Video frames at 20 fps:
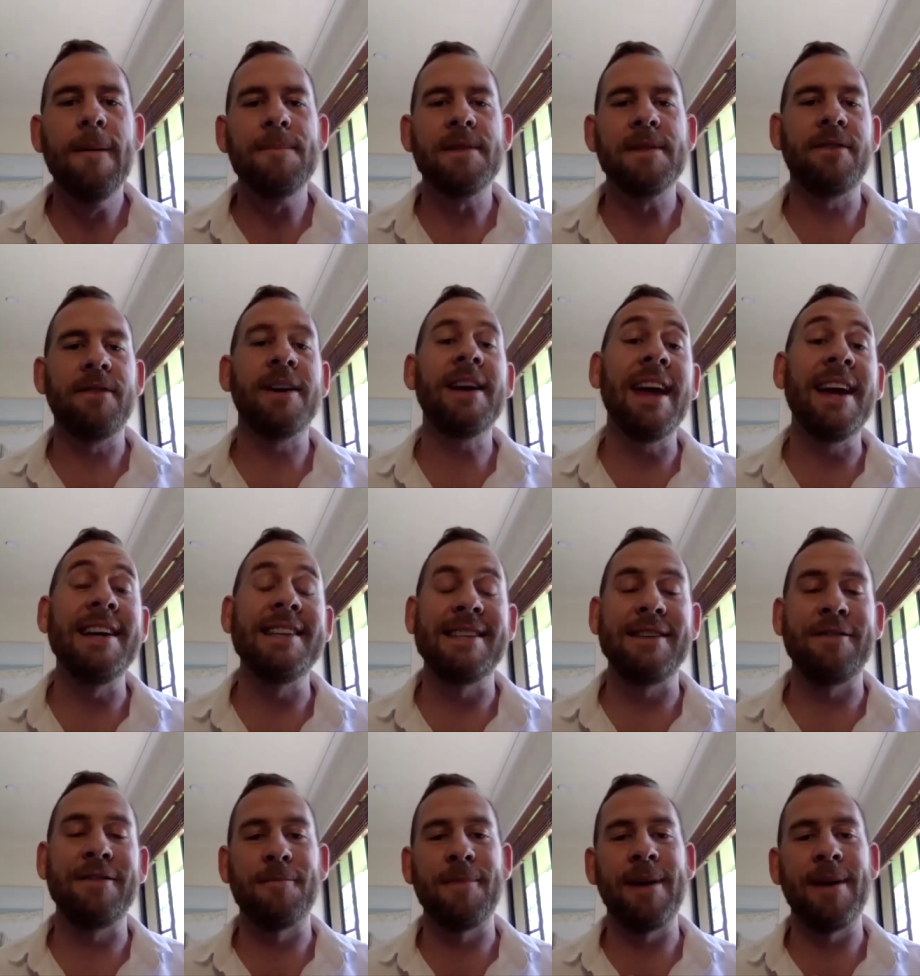it's very easy
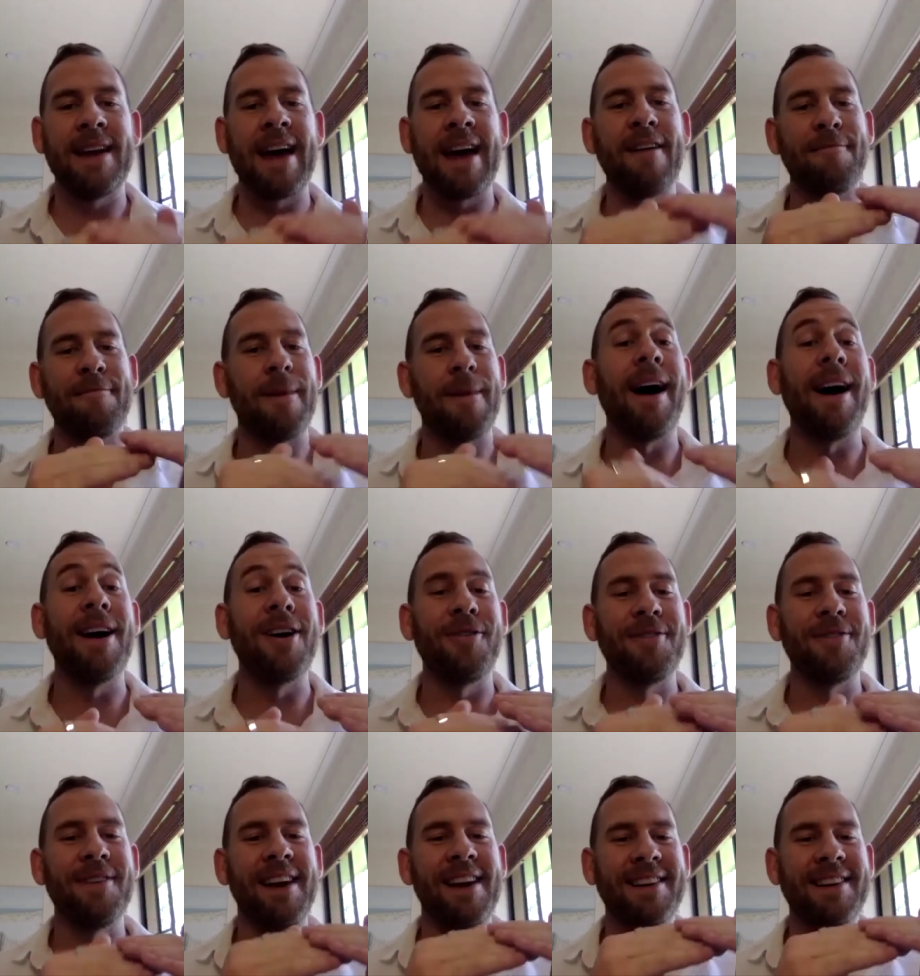for me to have my
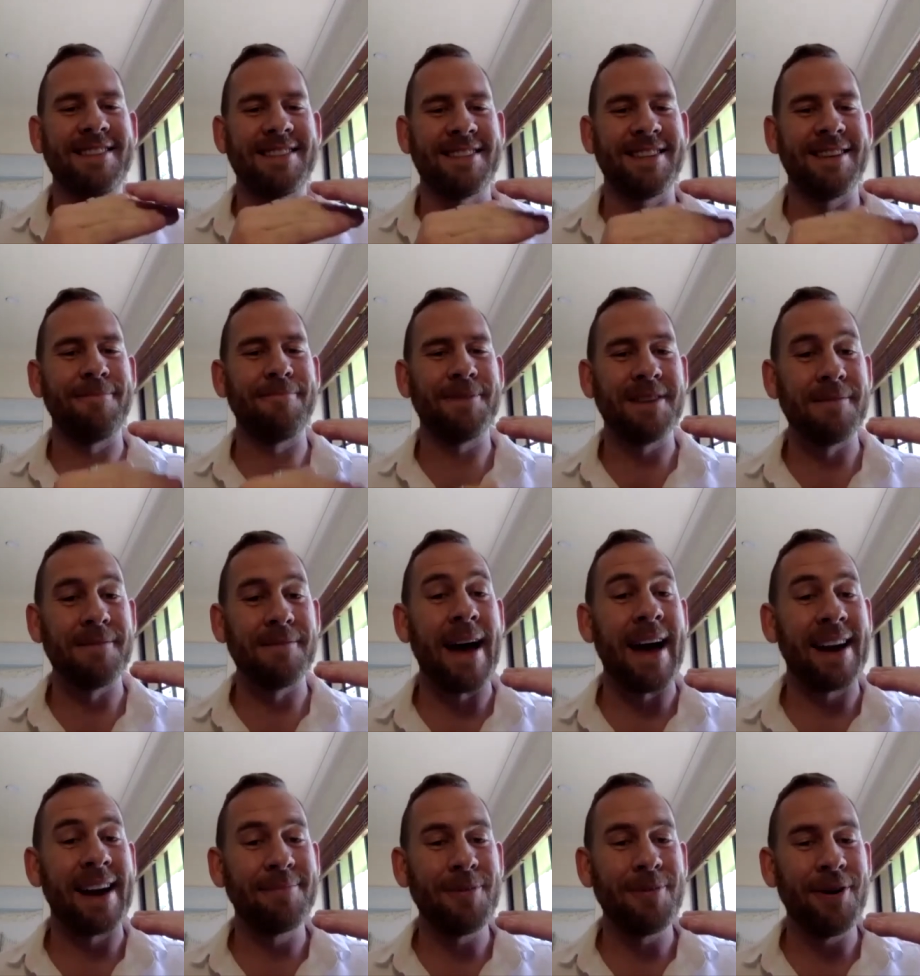own needs slip to the
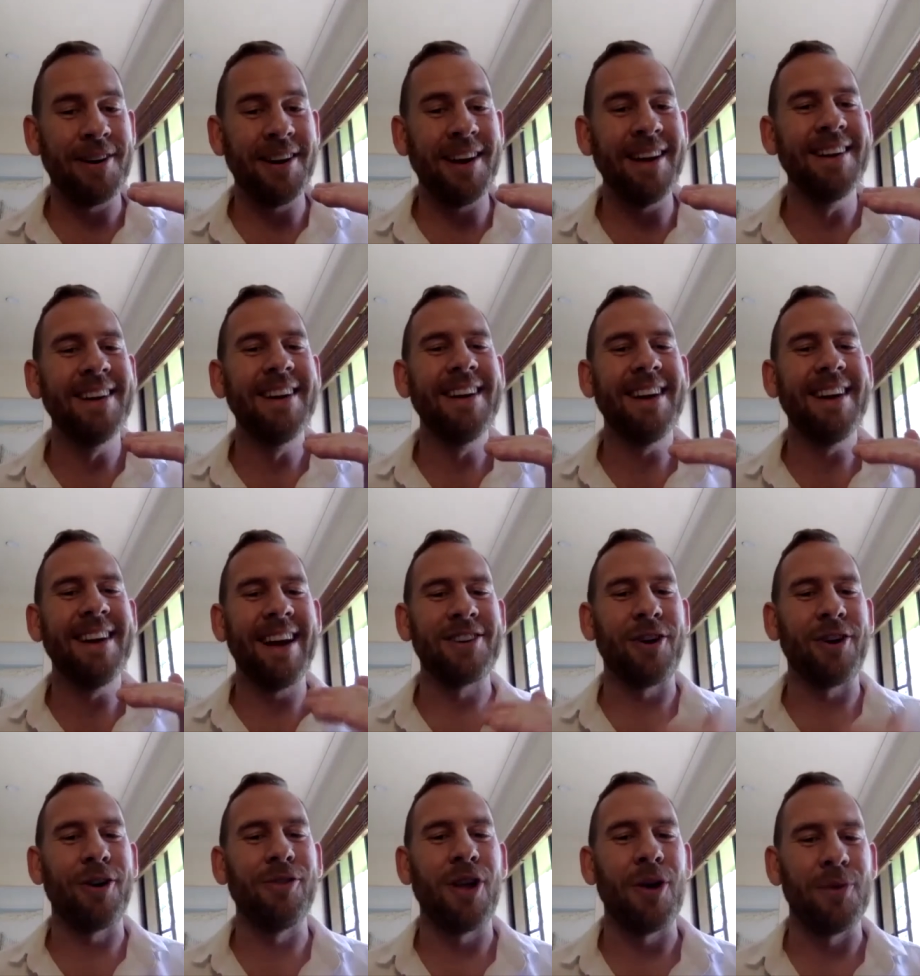back burner and
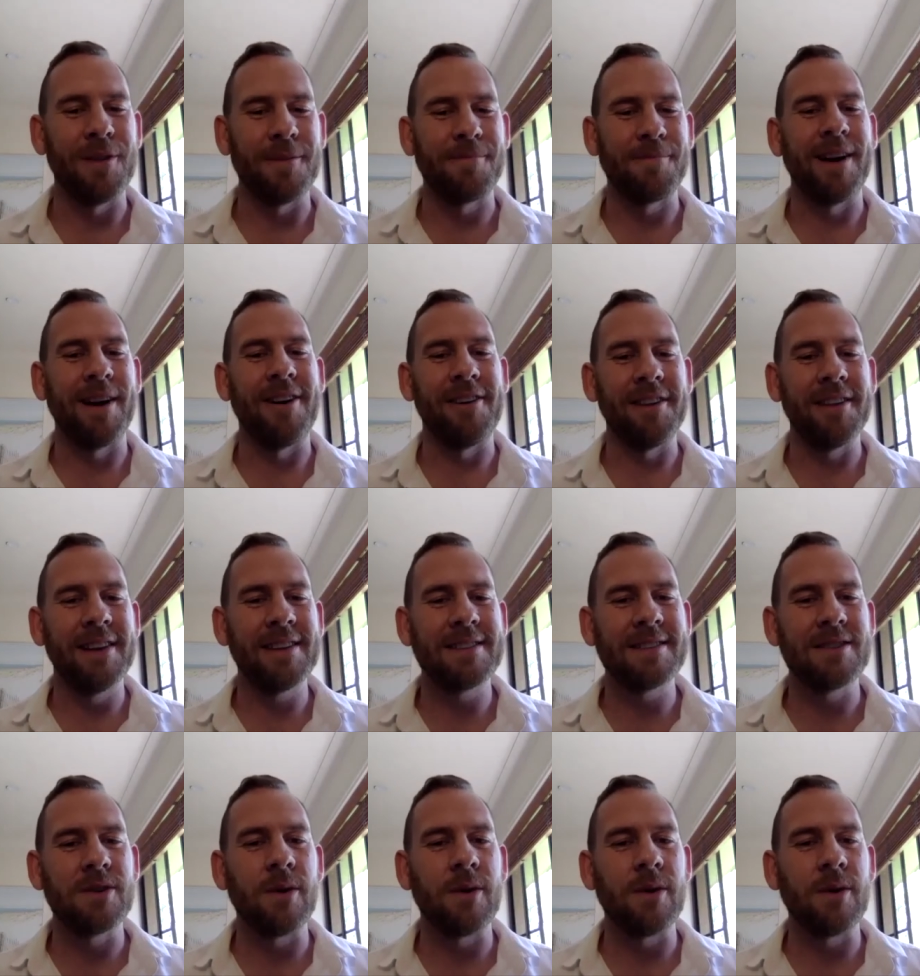go low on the priority list.